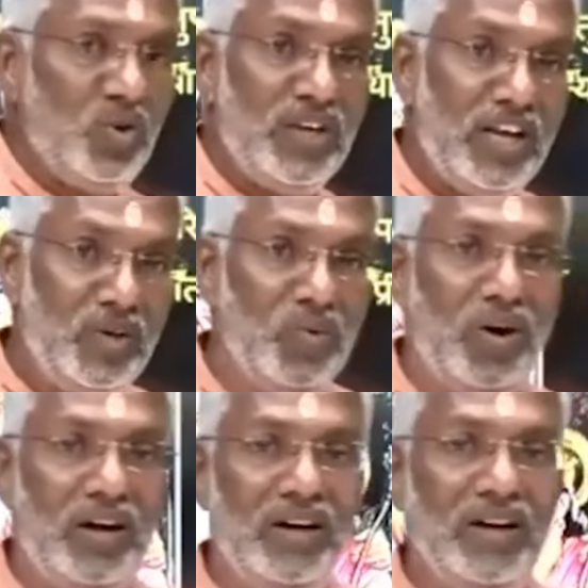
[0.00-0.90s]
doing any
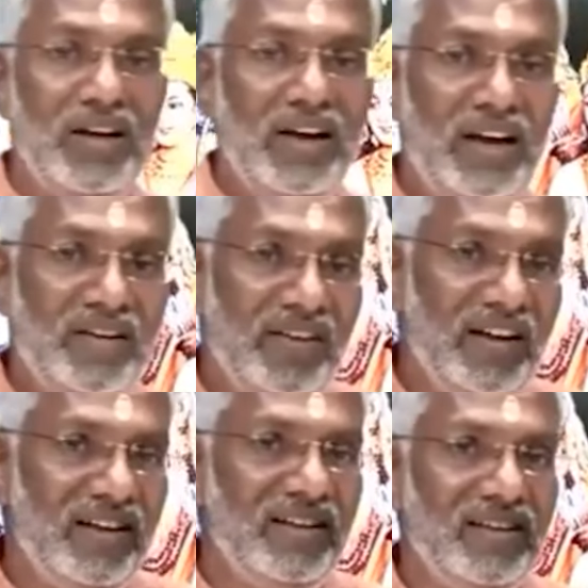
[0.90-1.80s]
work, and
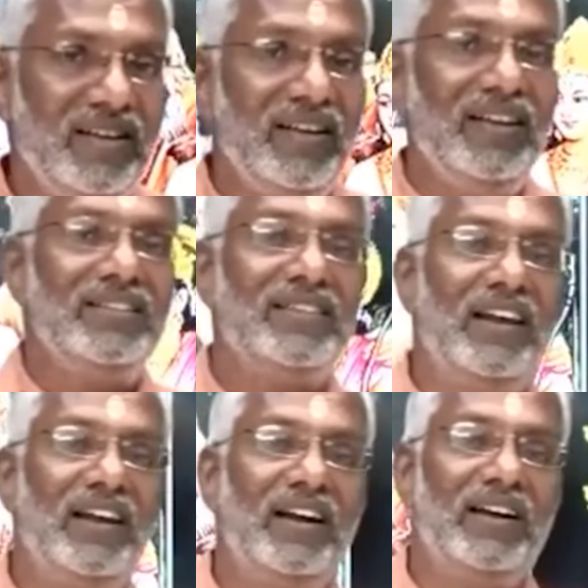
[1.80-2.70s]
very
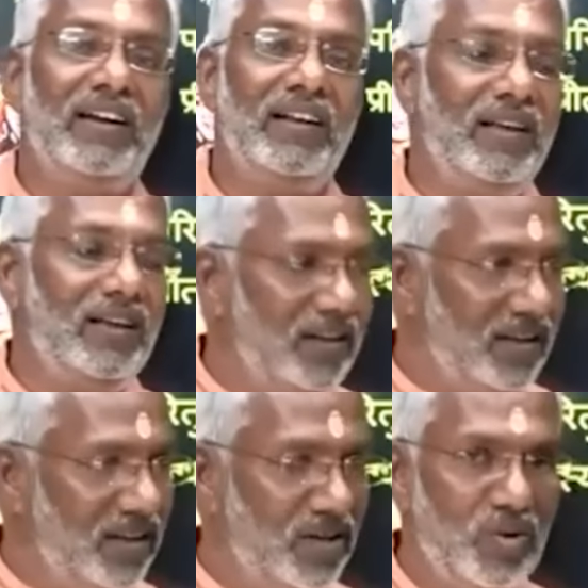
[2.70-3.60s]
silently
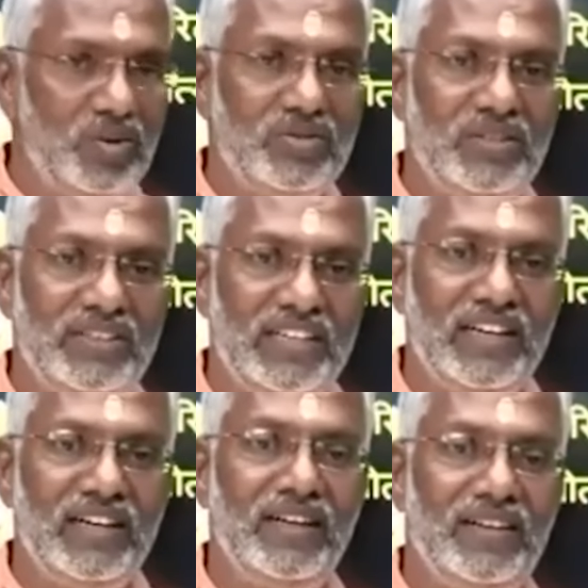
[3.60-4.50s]
he knows the
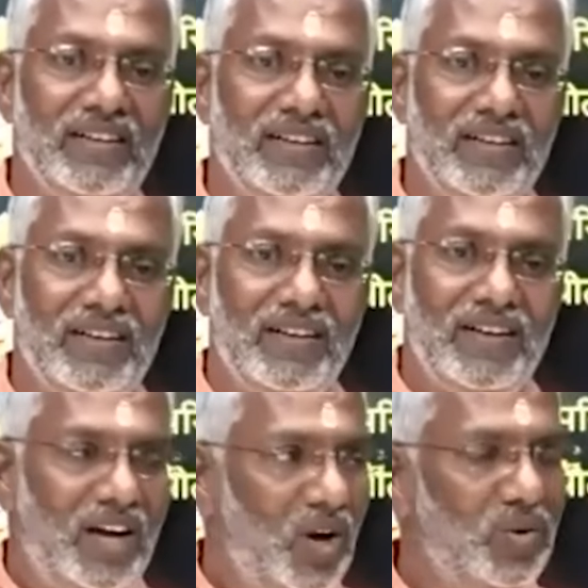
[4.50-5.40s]
technique
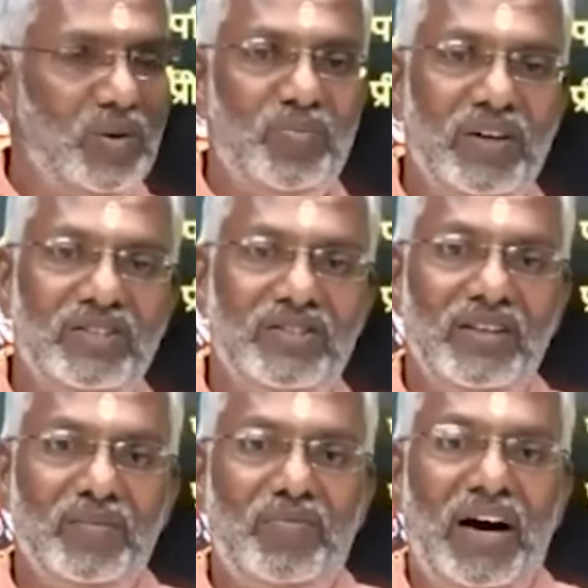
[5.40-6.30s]
how to please
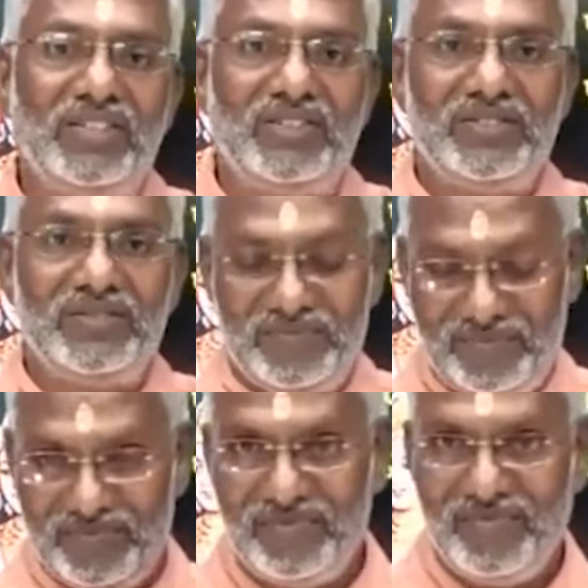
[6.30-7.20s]
the boss.
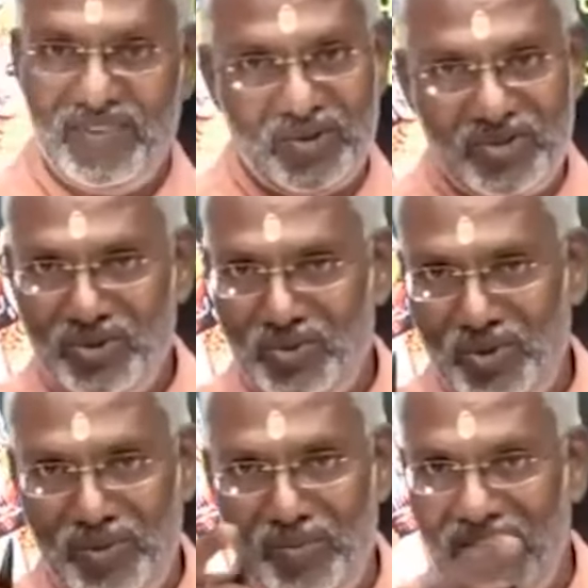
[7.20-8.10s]
We have seen so
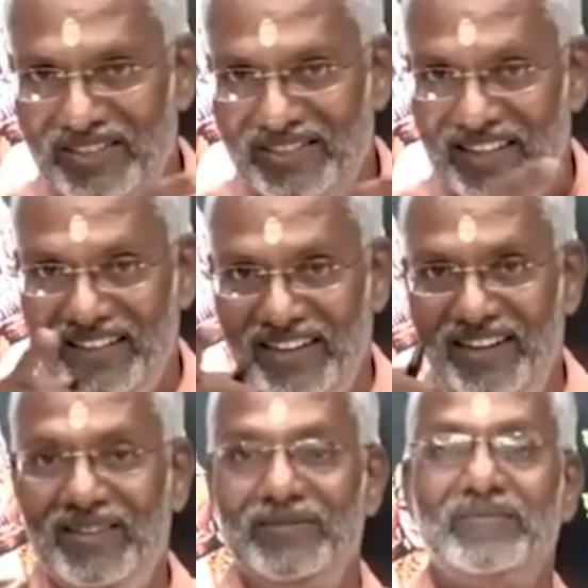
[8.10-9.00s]
many places like
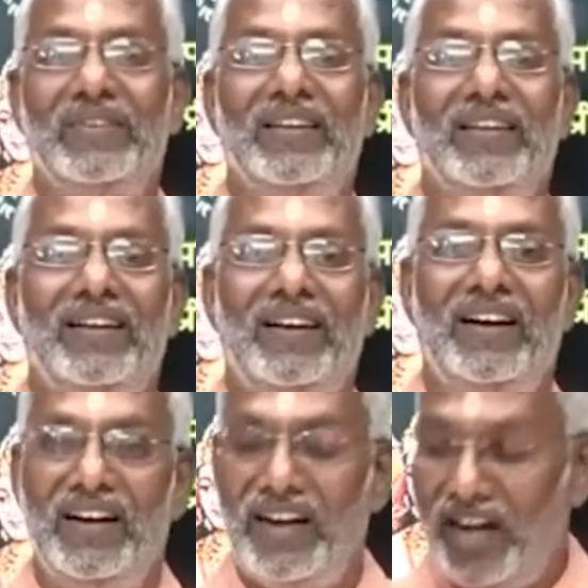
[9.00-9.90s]
that.
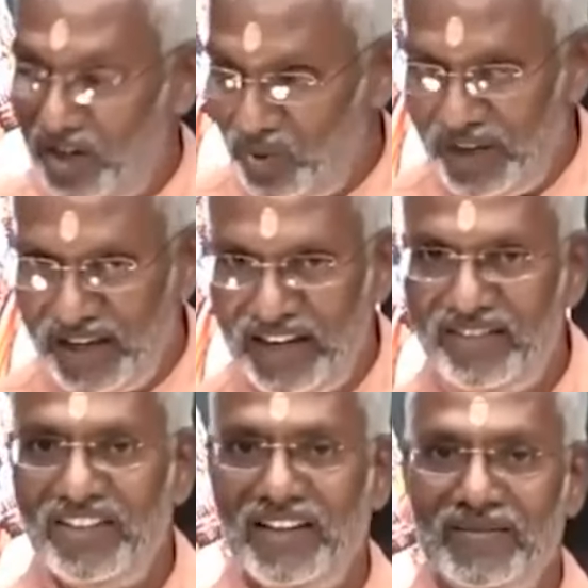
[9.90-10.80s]
Not doing
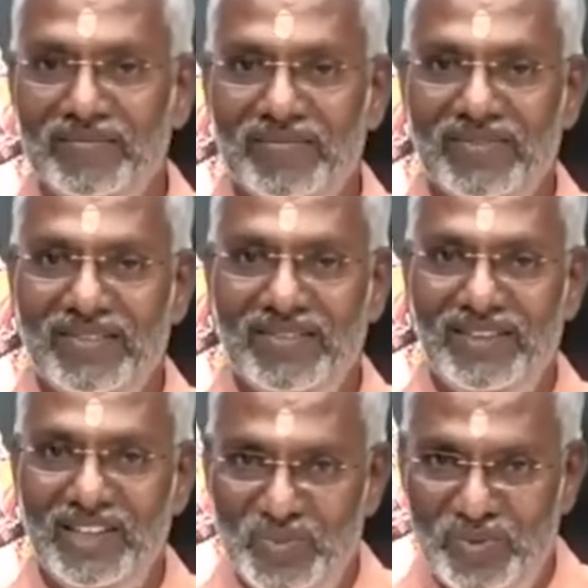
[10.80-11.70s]
anything.
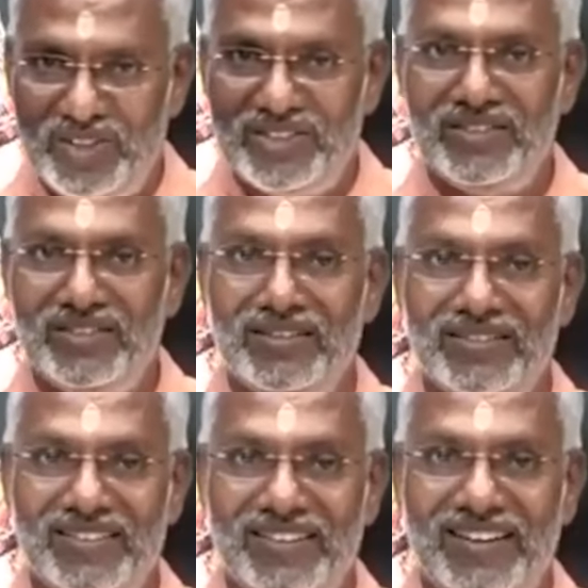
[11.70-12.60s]
This person,